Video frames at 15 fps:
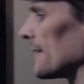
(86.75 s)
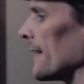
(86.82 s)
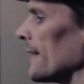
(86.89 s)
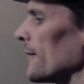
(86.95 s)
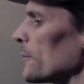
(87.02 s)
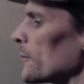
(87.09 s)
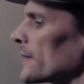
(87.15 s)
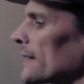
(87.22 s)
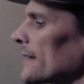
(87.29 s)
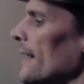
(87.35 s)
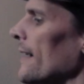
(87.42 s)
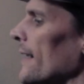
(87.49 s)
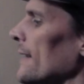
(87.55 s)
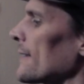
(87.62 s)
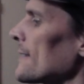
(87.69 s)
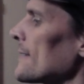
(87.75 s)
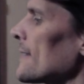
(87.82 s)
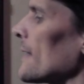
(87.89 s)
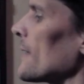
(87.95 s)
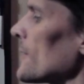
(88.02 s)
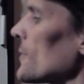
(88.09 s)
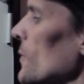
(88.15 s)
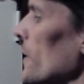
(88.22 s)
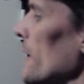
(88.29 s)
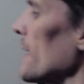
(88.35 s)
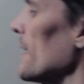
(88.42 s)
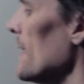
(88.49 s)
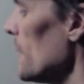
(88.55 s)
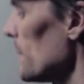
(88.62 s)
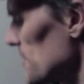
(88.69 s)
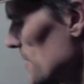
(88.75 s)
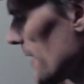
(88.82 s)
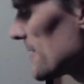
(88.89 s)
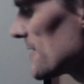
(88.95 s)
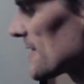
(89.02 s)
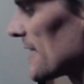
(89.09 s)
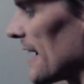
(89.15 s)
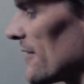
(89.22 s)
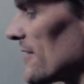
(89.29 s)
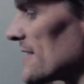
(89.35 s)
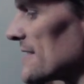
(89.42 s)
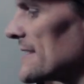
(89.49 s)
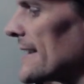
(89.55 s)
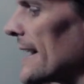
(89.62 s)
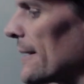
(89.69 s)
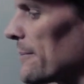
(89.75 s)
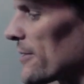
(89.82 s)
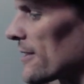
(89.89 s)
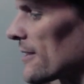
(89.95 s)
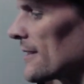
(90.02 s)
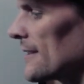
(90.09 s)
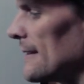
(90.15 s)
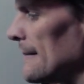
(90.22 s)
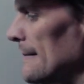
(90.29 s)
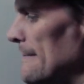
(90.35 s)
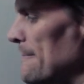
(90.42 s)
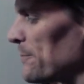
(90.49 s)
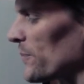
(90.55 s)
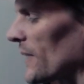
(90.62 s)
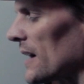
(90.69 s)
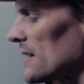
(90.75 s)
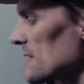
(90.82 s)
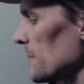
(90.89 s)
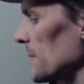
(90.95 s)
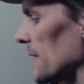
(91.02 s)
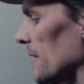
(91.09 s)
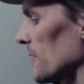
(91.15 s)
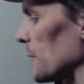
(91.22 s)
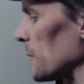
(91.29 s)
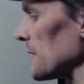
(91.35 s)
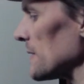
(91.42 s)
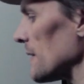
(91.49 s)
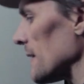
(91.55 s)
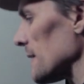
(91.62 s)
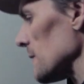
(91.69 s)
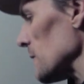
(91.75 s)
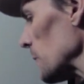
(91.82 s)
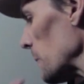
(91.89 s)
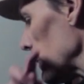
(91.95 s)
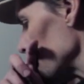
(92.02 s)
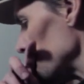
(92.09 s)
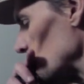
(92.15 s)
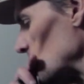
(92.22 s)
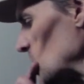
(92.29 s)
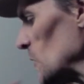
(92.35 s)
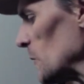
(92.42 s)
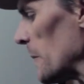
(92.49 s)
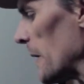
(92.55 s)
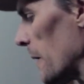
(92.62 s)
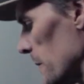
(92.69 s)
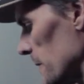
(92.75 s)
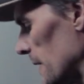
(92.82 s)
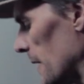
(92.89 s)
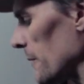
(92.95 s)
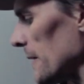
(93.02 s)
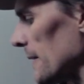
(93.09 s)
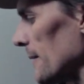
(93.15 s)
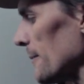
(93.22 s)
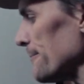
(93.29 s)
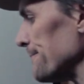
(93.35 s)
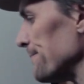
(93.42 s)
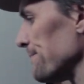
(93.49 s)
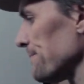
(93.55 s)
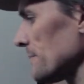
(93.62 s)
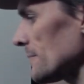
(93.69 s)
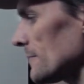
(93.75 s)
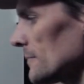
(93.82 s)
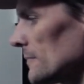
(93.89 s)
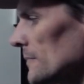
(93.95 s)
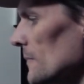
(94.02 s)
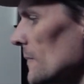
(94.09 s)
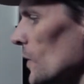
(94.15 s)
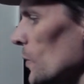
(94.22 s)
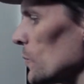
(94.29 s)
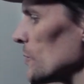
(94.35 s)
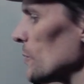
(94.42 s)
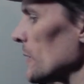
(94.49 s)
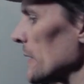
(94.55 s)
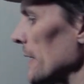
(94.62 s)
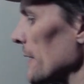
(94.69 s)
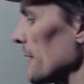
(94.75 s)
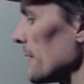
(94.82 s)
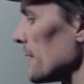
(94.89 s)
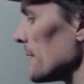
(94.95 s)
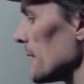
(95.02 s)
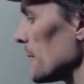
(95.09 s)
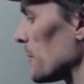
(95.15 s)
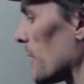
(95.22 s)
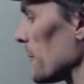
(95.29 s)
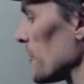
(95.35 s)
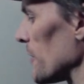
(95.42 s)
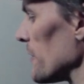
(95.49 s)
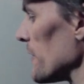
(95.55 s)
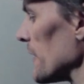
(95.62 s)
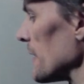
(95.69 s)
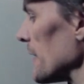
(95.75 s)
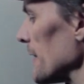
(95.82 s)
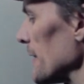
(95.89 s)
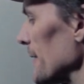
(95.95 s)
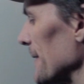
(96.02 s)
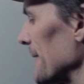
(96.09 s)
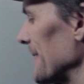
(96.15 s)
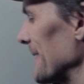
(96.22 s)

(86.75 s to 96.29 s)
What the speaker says: now. We're in goth territory. See how I just gave this depth? That's something else I want to talk to you about, but not right now. We'll do it later. I promise everything later.